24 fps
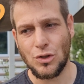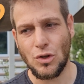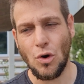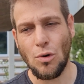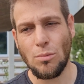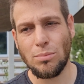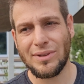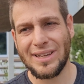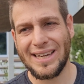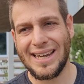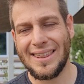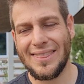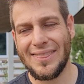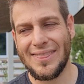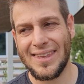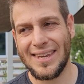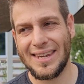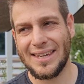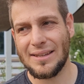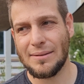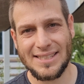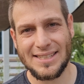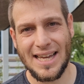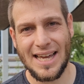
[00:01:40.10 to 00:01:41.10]
Don't plant
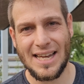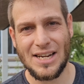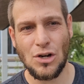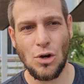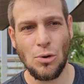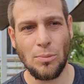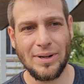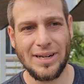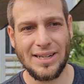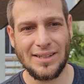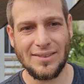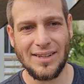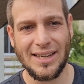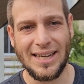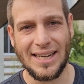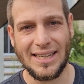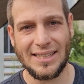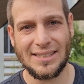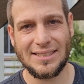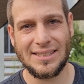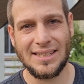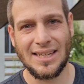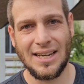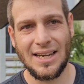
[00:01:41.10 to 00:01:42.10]
things that nobody
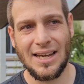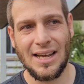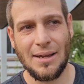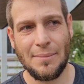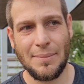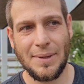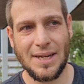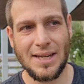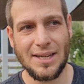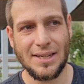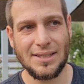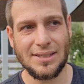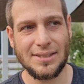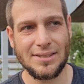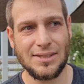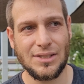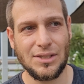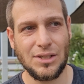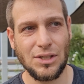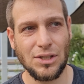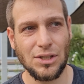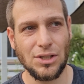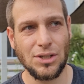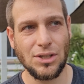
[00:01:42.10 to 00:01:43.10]
likes, because
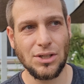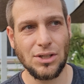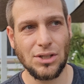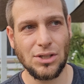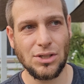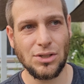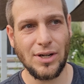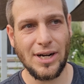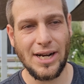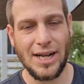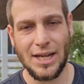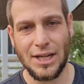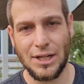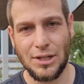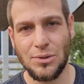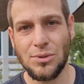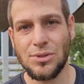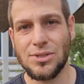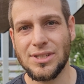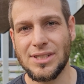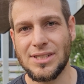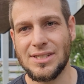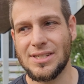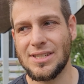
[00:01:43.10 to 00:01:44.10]
you're creating a
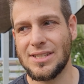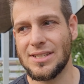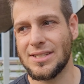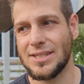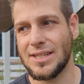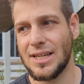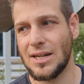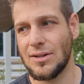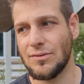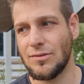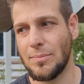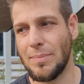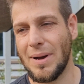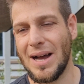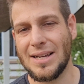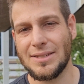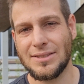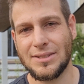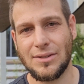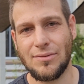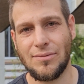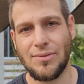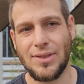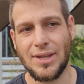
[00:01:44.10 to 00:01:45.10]
nuisance instead of a
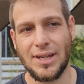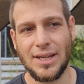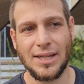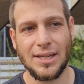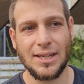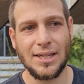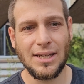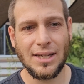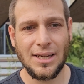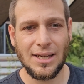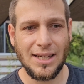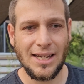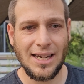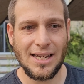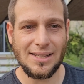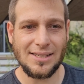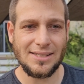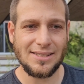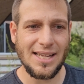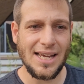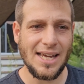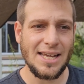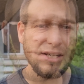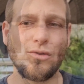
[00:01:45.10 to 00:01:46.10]
positive thing.
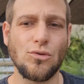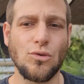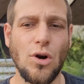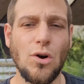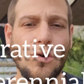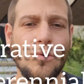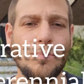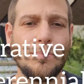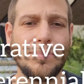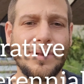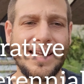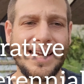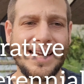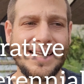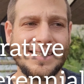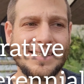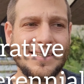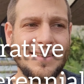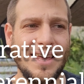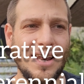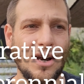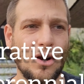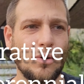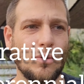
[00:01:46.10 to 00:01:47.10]
Instead, grow plants
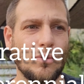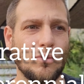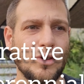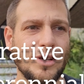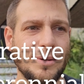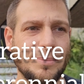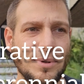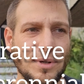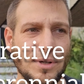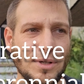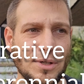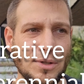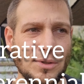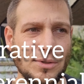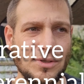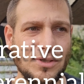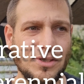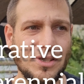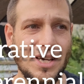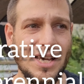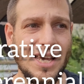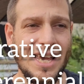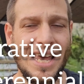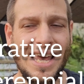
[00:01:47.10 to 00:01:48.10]
that'll
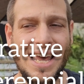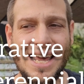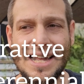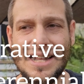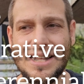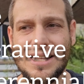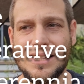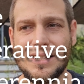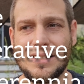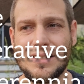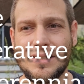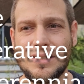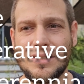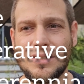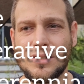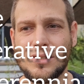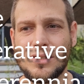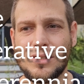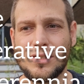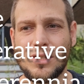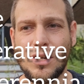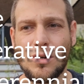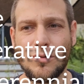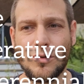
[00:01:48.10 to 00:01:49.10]
reproduce and
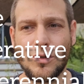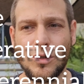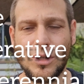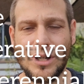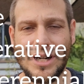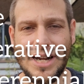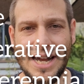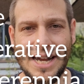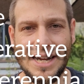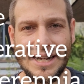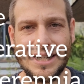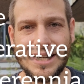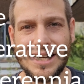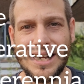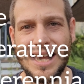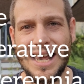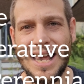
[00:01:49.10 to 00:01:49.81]
self-create